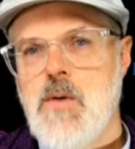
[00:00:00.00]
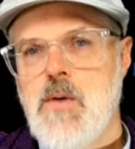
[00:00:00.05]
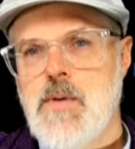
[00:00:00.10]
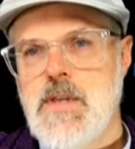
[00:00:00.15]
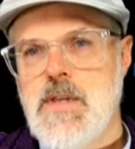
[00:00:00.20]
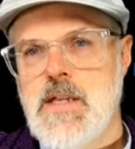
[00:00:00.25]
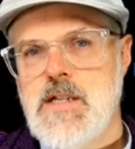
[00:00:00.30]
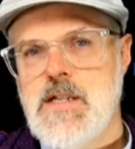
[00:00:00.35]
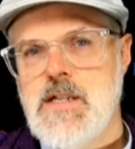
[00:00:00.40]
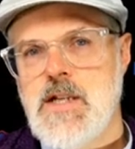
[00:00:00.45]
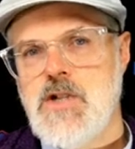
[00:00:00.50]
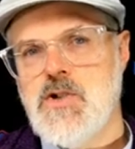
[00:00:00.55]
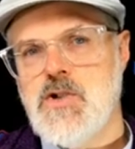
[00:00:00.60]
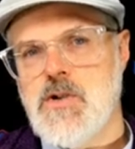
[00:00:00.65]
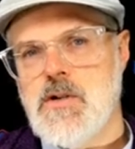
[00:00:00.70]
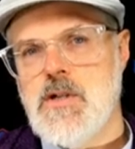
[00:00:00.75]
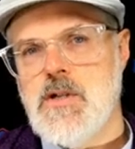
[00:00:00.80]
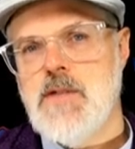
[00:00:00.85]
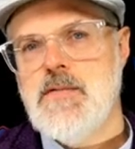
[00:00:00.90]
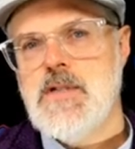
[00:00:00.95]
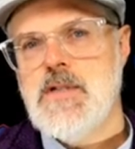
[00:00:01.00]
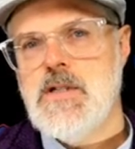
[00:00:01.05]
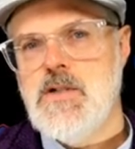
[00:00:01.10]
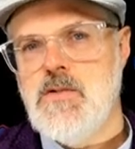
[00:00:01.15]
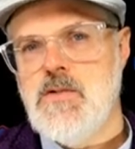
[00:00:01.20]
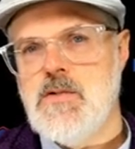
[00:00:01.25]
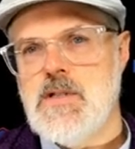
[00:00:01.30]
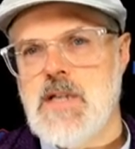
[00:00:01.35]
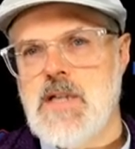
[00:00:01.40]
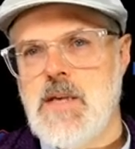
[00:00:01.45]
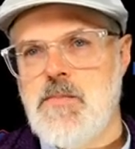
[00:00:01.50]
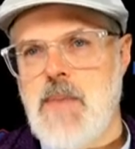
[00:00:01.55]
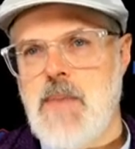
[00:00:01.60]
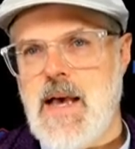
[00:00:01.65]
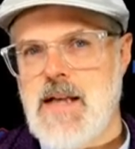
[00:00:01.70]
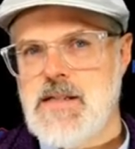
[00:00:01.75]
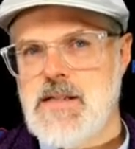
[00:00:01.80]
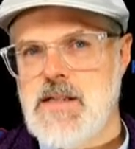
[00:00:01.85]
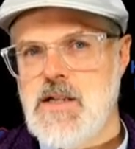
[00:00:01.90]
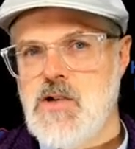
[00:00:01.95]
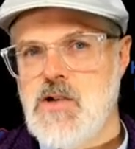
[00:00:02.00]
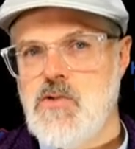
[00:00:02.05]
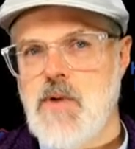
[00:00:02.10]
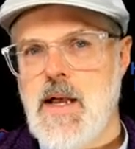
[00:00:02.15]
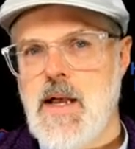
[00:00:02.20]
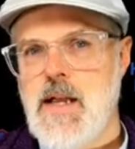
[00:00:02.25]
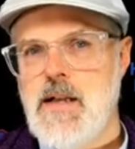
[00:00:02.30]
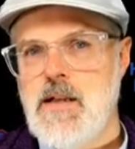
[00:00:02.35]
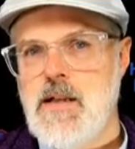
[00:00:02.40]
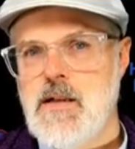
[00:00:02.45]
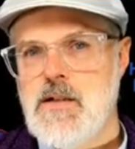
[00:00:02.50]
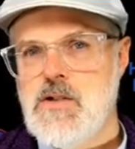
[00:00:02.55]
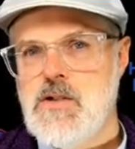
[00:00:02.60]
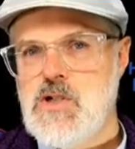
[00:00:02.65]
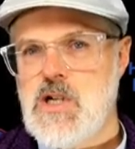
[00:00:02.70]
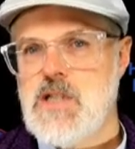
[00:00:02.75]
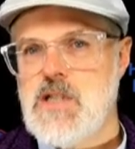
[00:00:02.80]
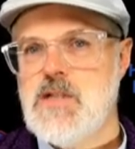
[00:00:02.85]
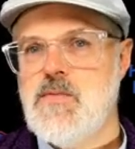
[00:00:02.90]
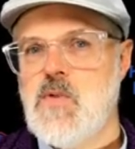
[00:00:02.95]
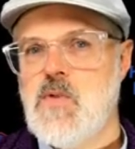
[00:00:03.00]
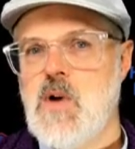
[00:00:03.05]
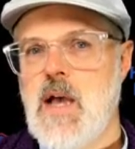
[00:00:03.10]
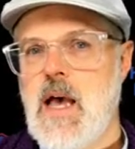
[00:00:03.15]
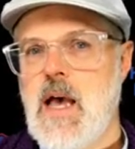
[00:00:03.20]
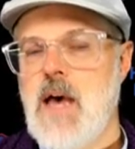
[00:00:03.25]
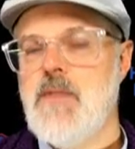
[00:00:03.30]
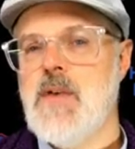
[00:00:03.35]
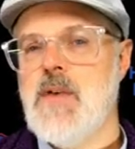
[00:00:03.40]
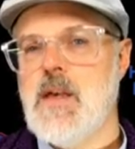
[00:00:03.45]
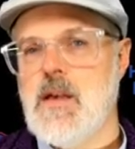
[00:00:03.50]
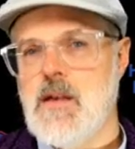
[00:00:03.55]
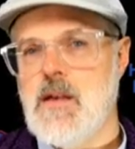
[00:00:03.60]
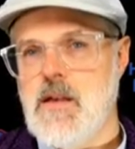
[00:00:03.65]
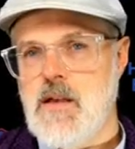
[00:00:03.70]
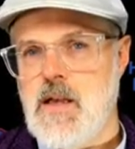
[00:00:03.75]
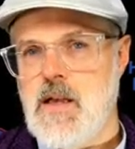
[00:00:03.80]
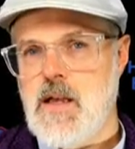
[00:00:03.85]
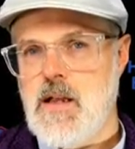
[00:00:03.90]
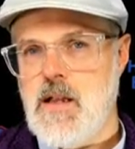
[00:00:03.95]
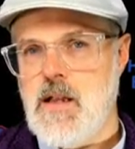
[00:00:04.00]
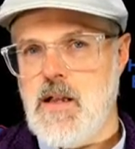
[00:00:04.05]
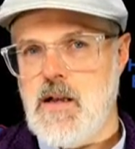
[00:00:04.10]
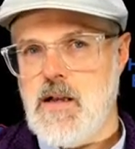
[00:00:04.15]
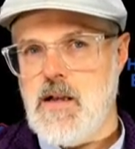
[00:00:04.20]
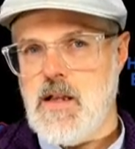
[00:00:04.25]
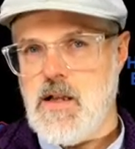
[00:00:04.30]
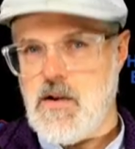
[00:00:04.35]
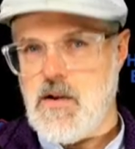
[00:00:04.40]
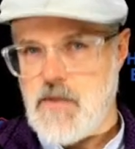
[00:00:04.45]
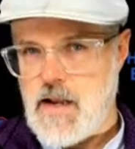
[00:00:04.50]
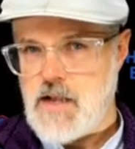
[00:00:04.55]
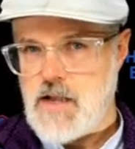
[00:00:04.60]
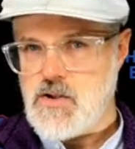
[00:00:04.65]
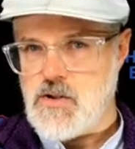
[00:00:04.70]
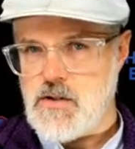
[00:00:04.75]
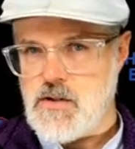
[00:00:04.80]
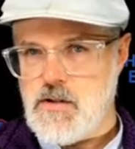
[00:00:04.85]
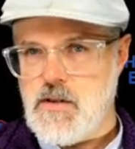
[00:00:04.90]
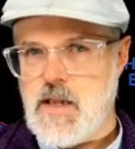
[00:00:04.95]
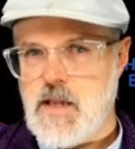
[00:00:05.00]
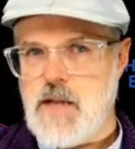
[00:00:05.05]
When the teacher gives students a passing grade just for having an interaction,